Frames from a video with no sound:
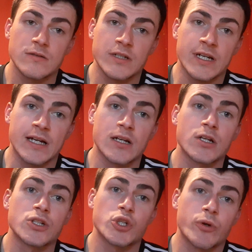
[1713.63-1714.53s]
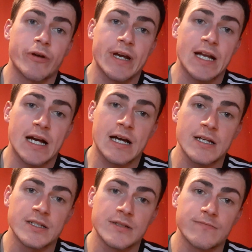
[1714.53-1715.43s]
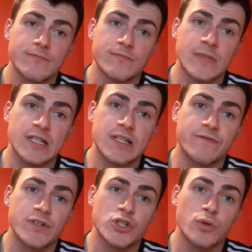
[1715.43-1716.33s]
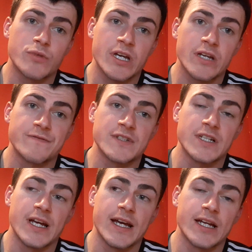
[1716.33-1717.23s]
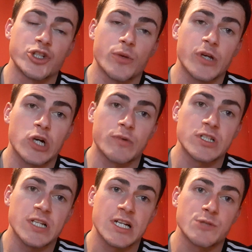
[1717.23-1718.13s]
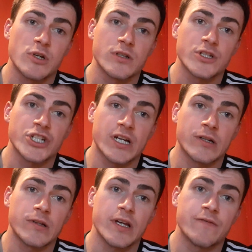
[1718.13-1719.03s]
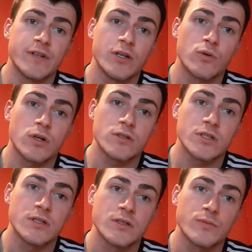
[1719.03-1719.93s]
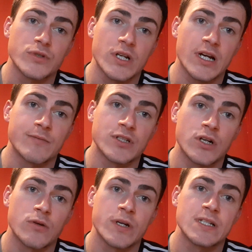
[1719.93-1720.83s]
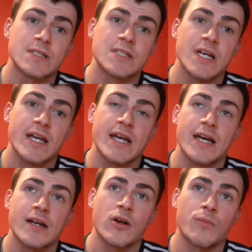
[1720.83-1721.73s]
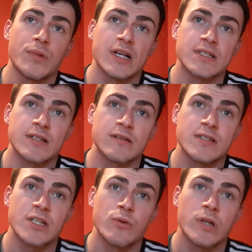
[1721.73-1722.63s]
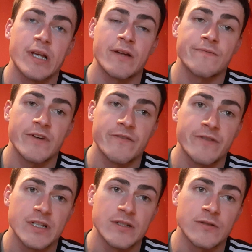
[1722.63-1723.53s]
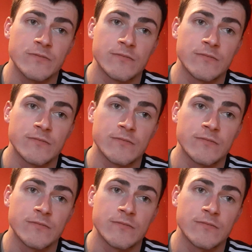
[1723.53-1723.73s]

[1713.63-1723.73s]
Yeah. So anyway, guys, that's everything to update you today. Drop me comments, likes below on the channel. If you do, consider subscribing as always. And take care. God bless. And I'll see you all again very, very soon.